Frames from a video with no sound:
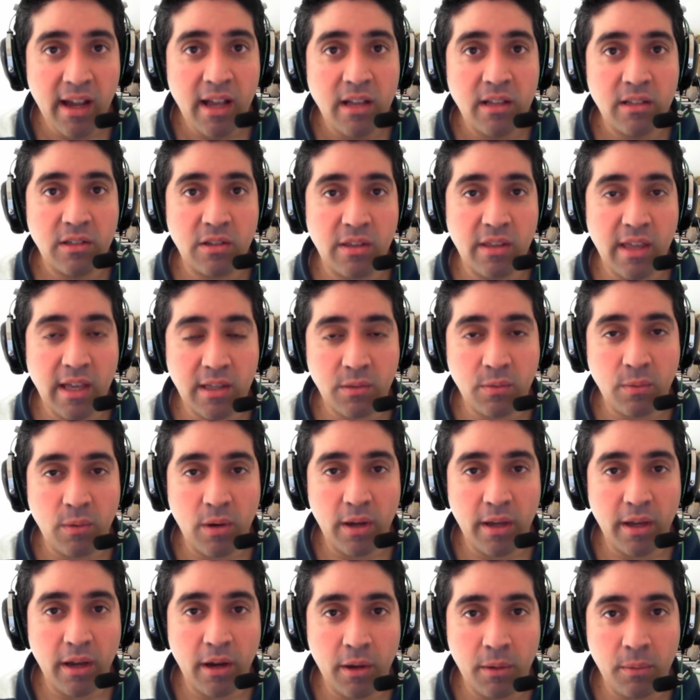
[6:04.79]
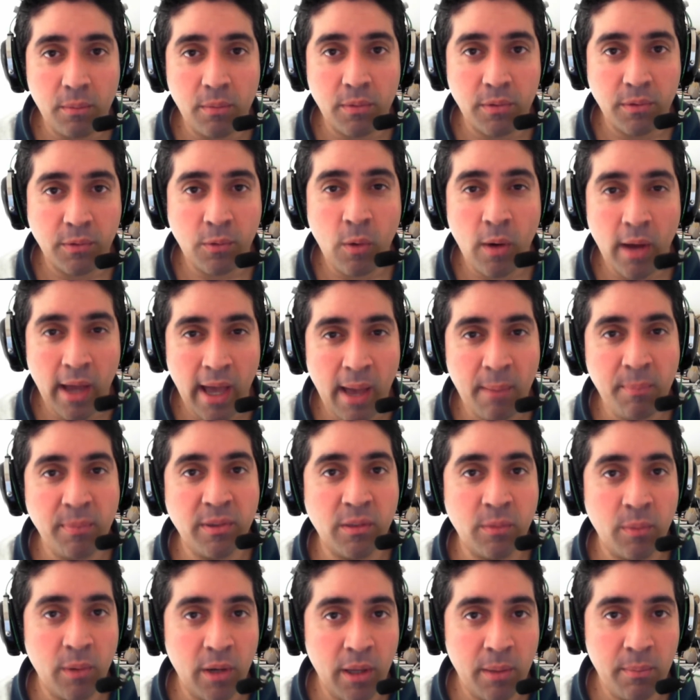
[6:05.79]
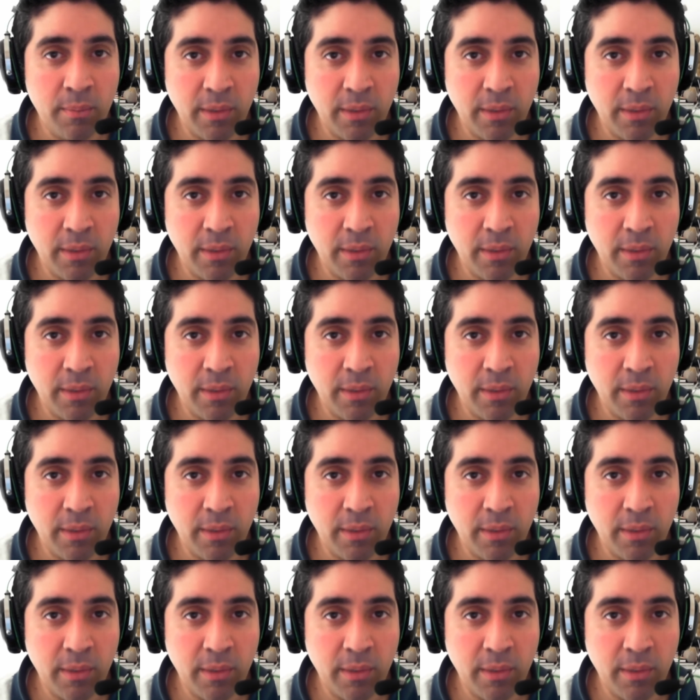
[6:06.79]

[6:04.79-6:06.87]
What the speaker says: so that's why I was quite happy to buy it,